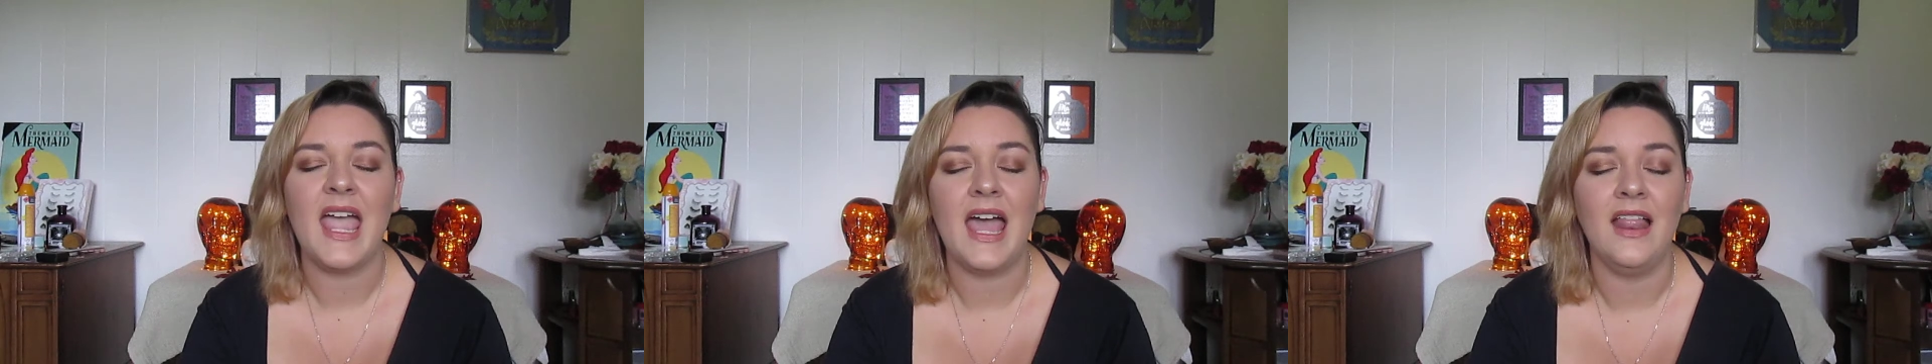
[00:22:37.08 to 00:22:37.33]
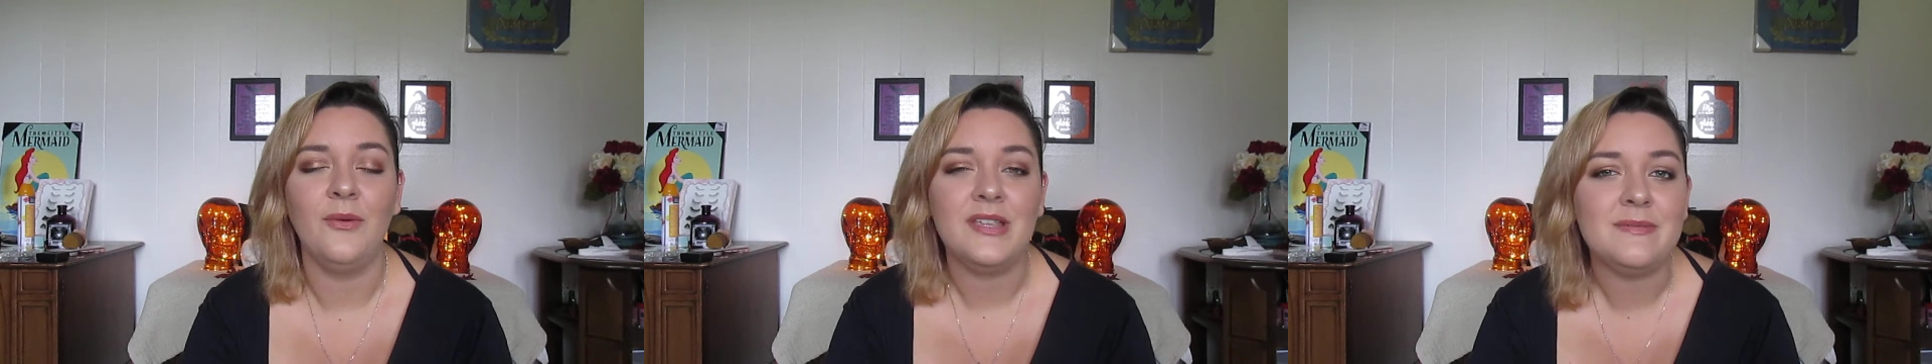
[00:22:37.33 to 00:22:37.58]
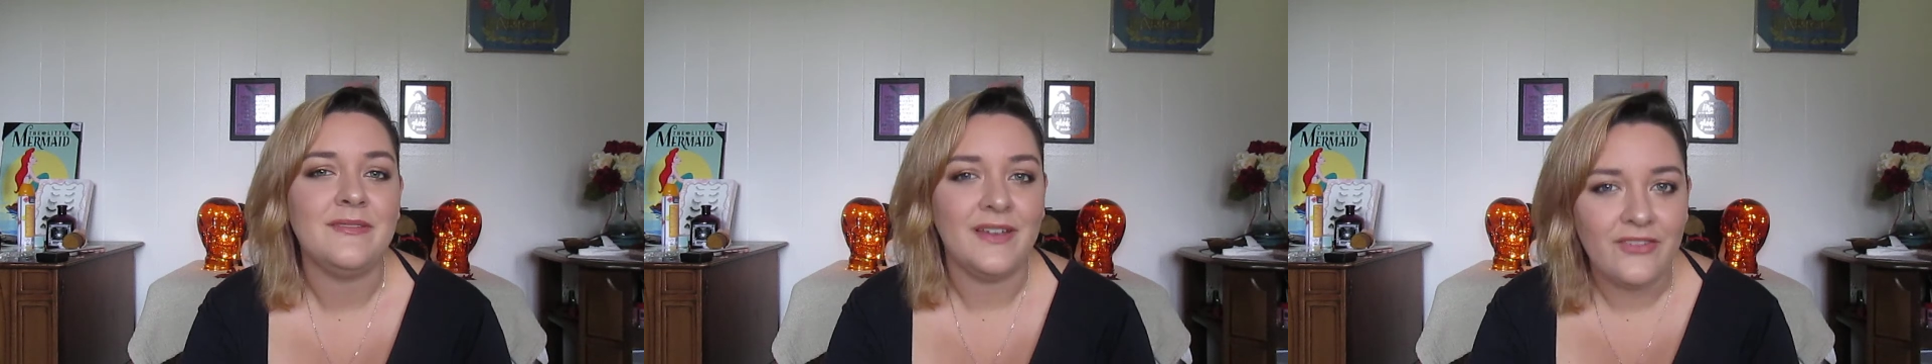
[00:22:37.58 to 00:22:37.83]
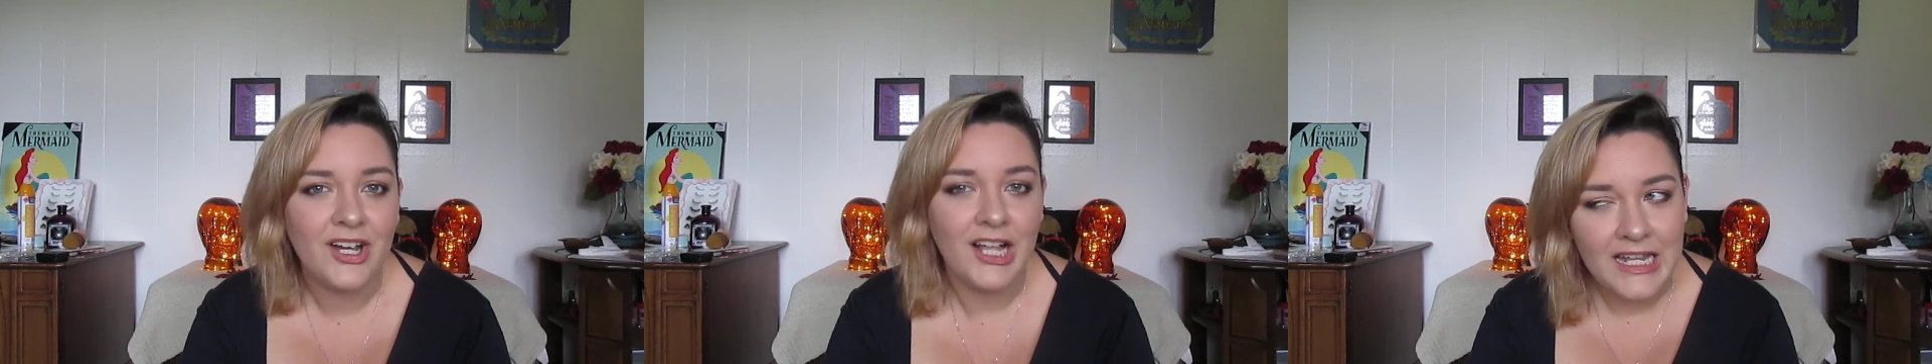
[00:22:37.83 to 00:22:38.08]
Halloween's my
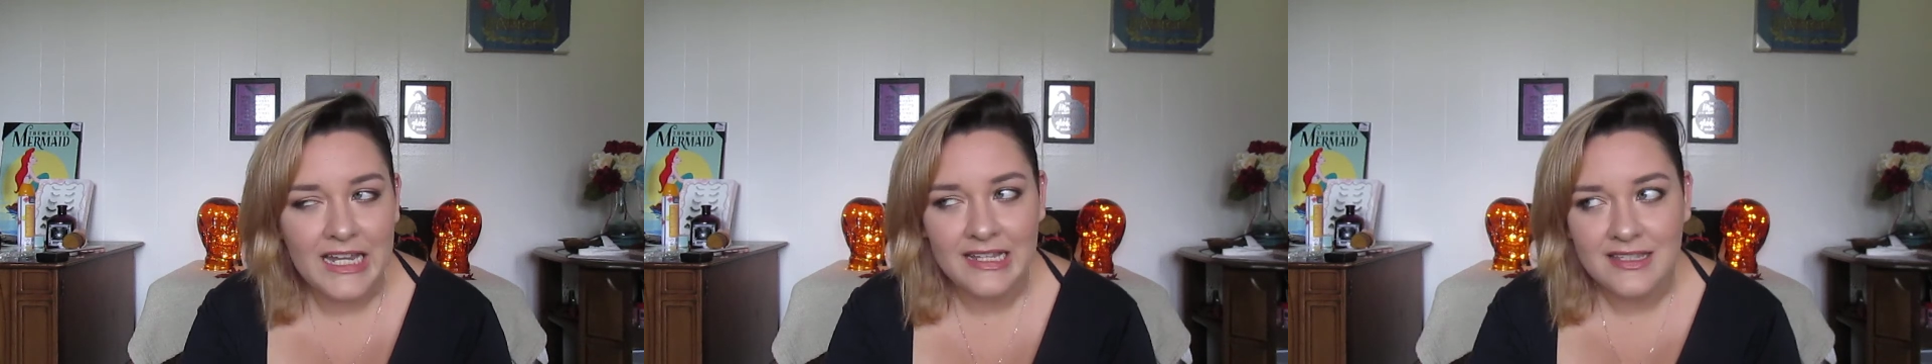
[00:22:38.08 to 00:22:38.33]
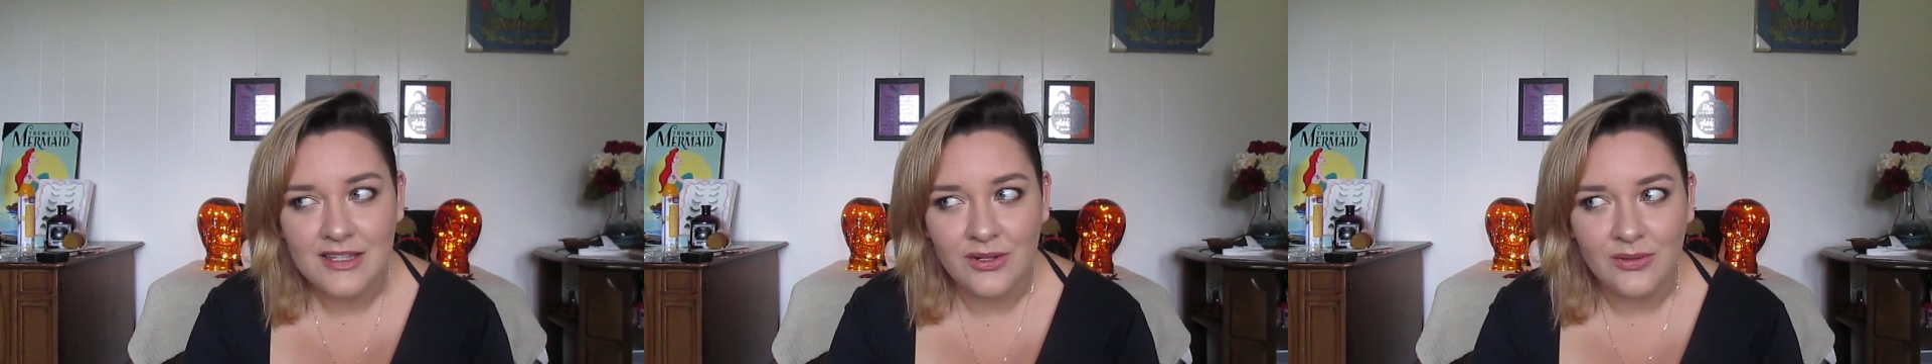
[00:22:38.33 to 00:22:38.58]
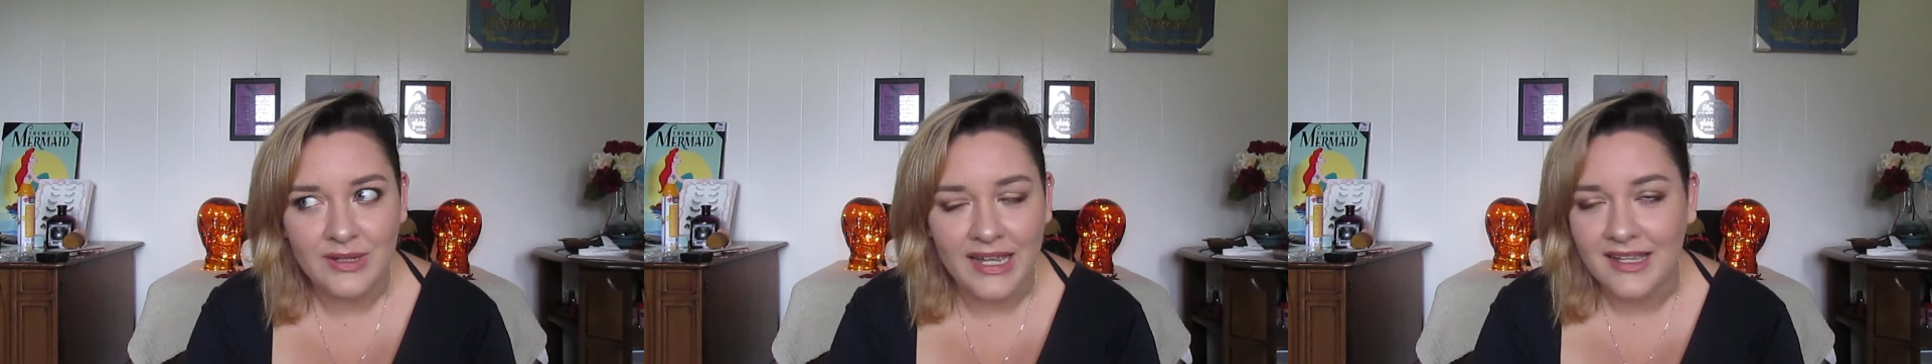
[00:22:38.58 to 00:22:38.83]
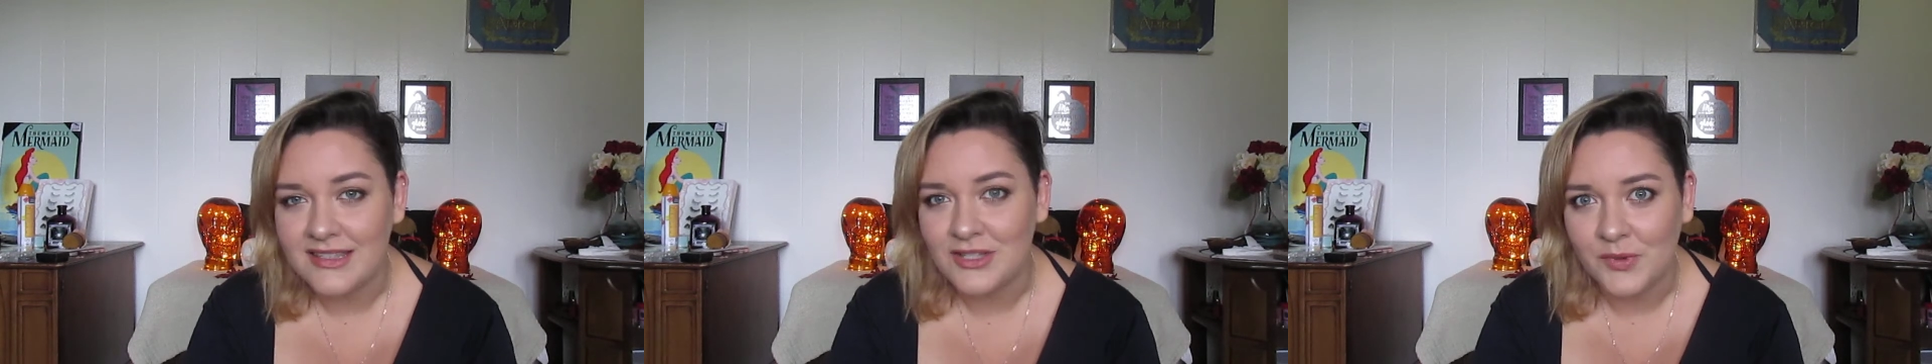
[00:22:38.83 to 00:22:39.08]
favorite holiday, so
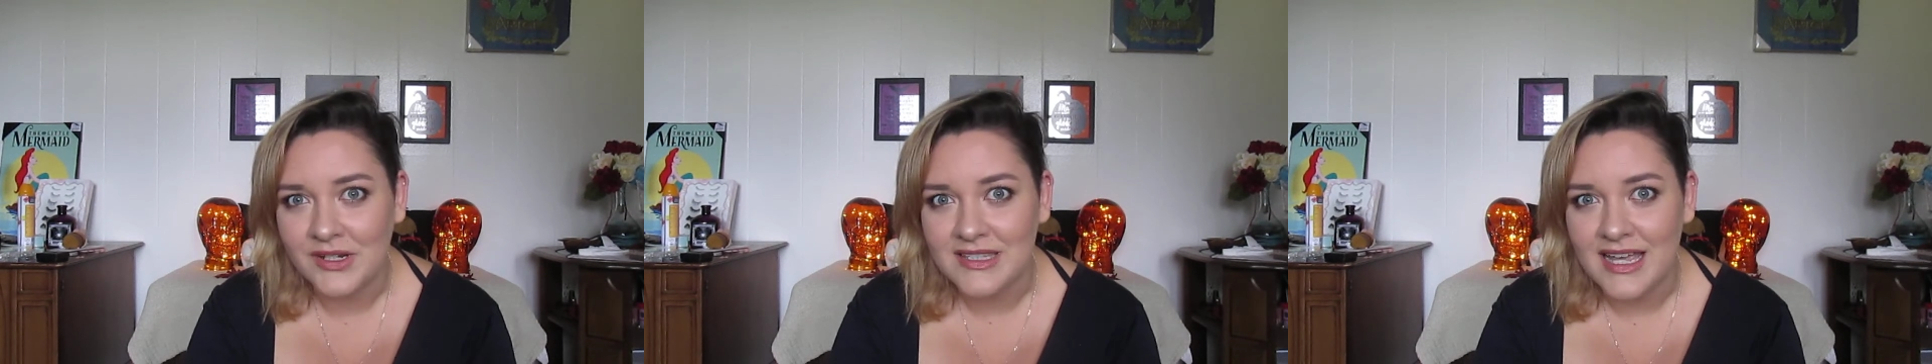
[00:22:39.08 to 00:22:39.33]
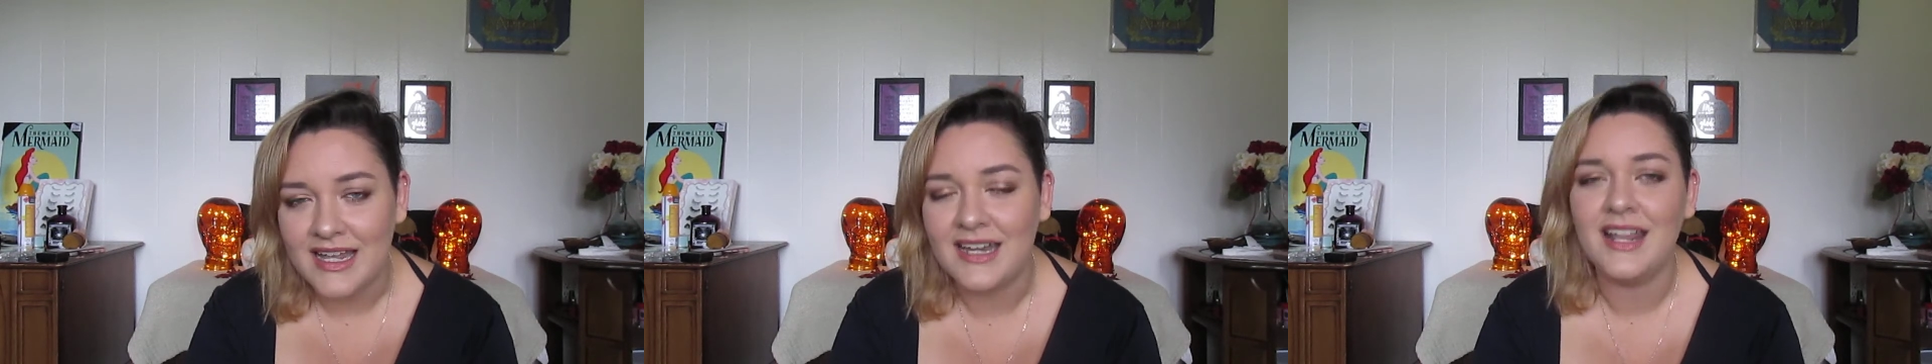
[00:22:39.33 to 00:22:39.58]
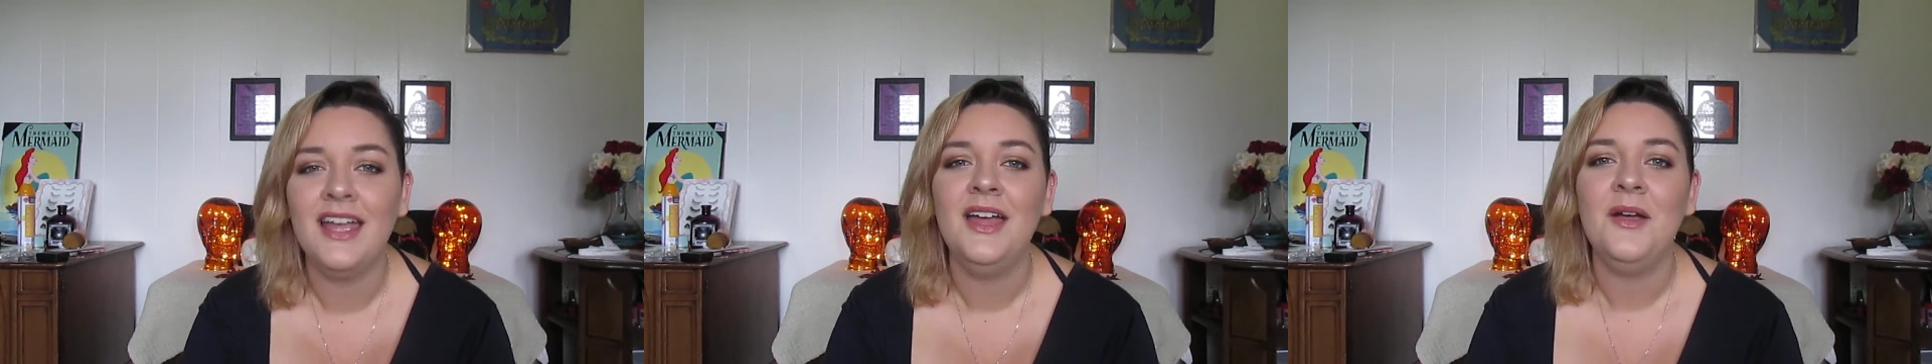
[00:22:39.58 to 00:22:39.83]
yeah, super excited.